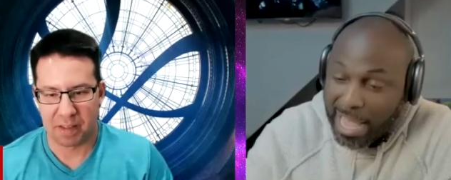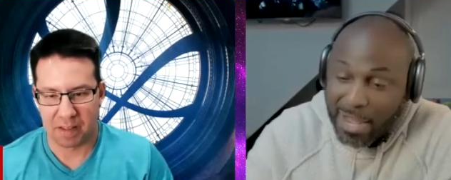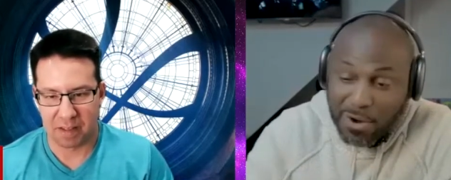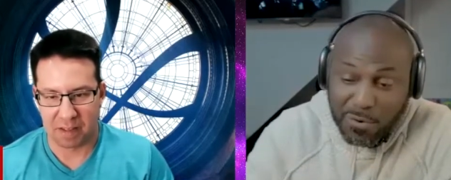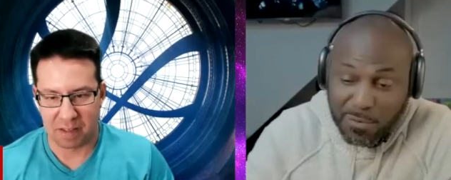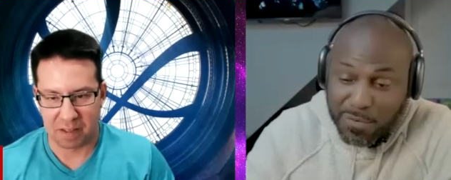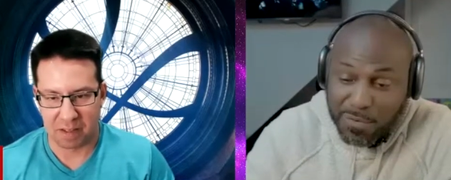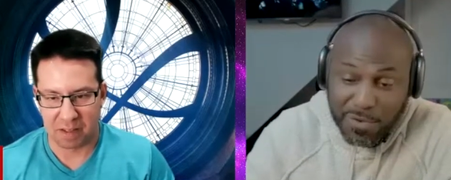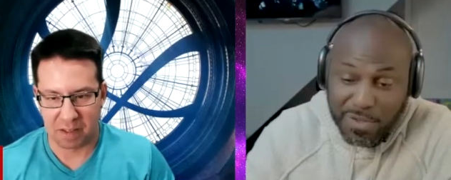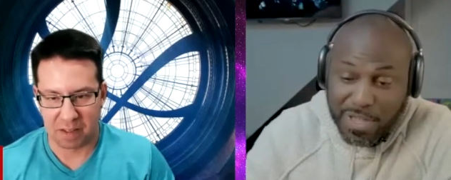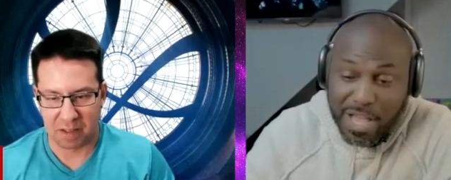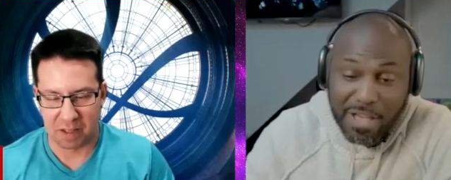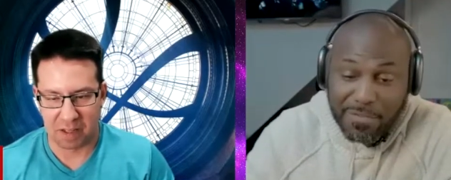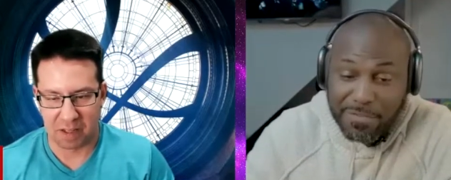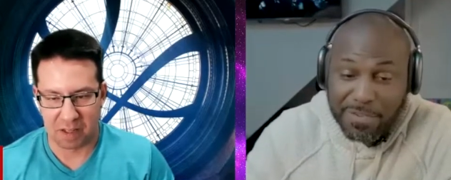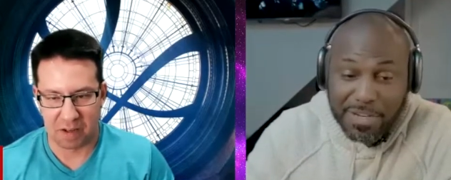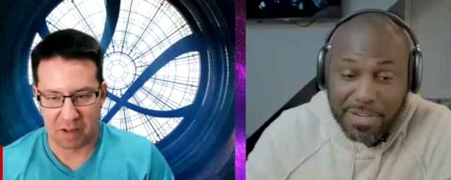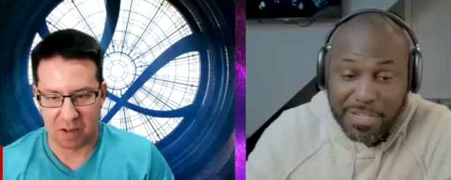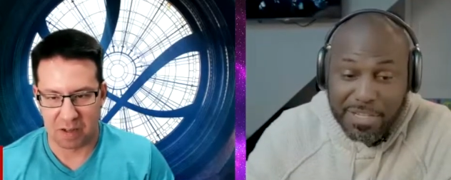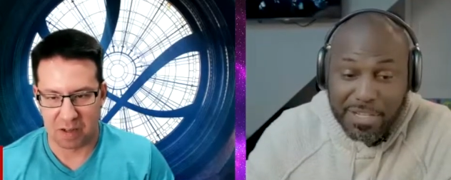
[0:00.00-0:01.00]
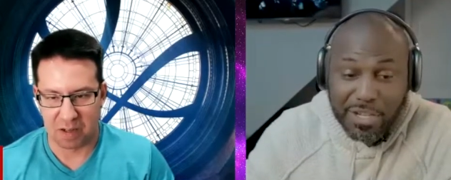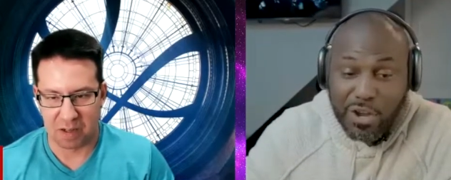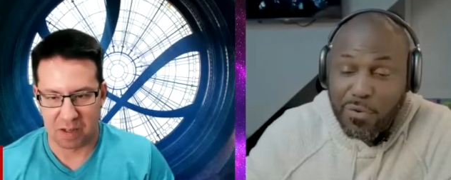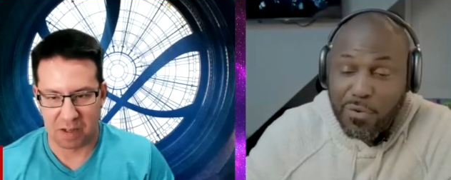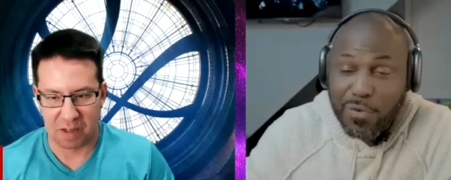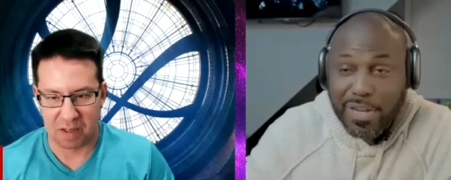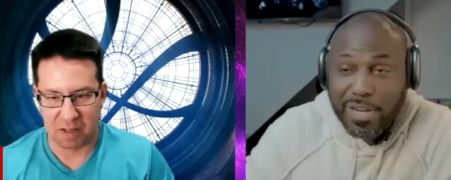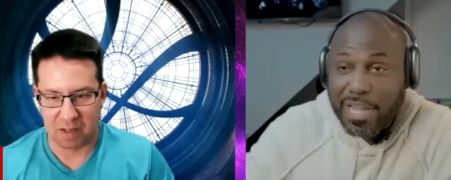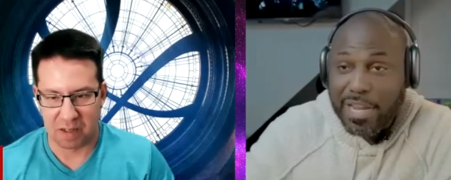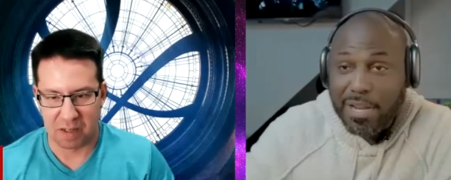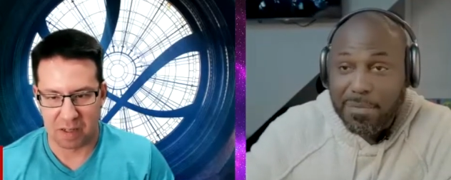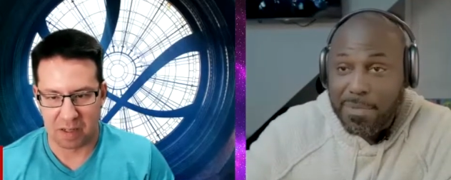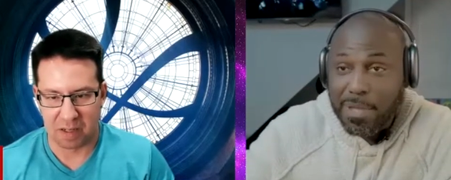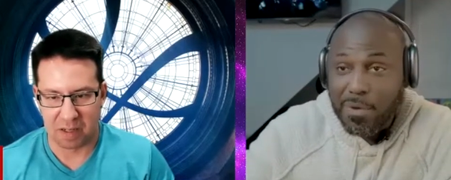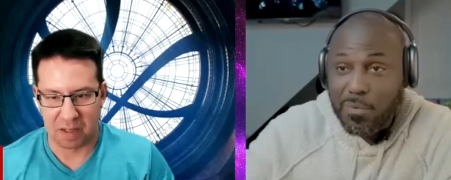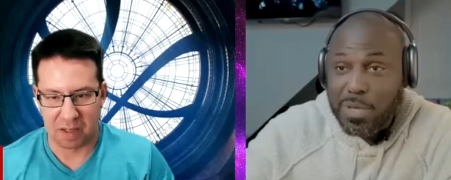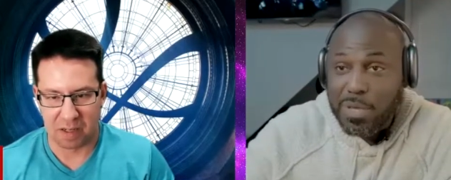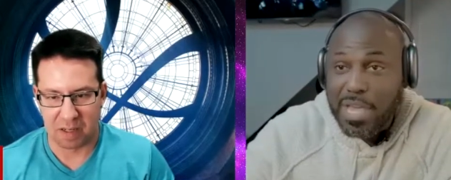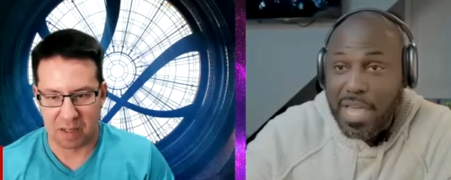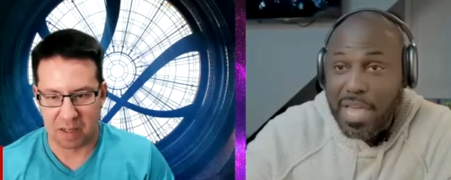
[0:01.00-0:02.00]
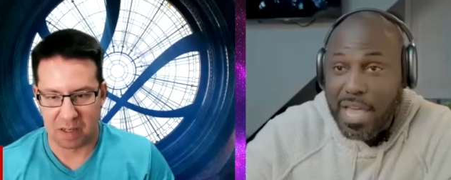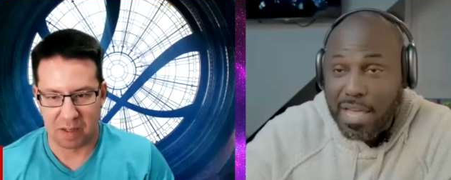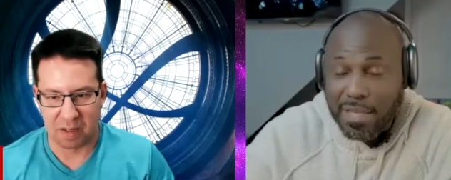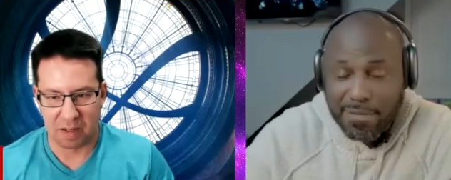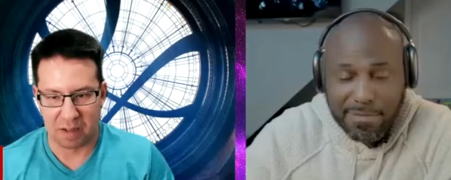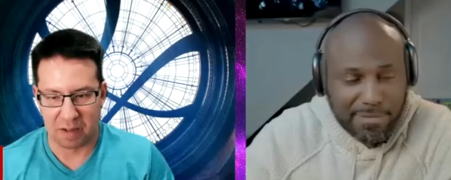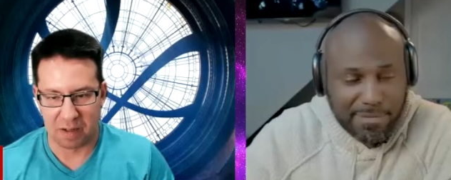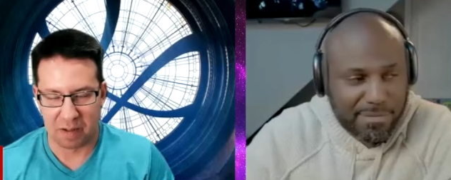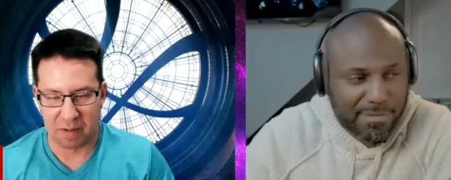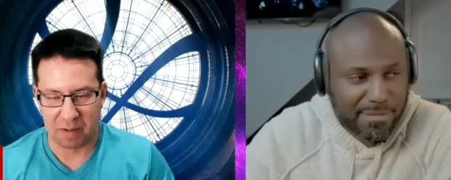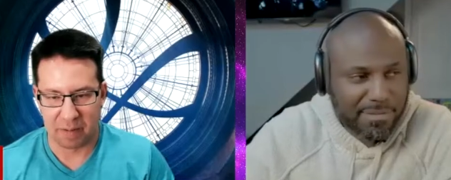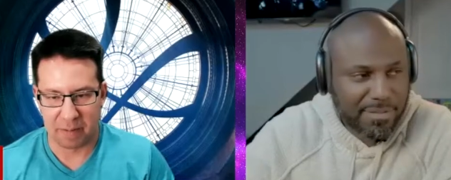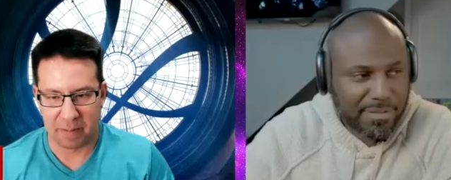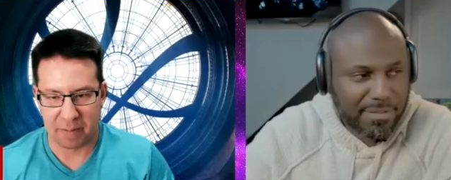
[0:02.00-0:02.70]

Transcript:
Speaker 1: I don't feel confident in the current lineup that we have.